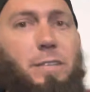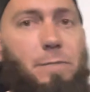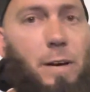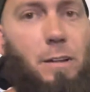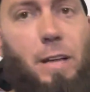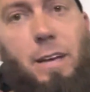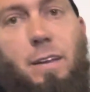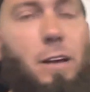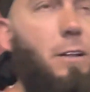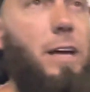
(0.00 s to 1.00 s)
If I don't like it,
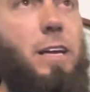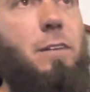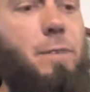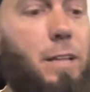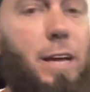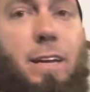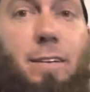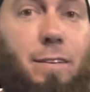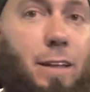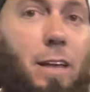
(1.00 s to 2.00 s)
I don't like it. If I like it,
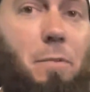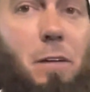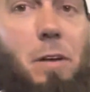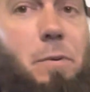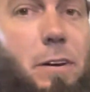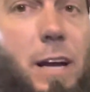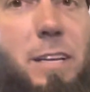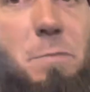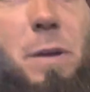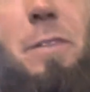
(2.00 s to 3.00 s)
and hey man, maybe your idea is better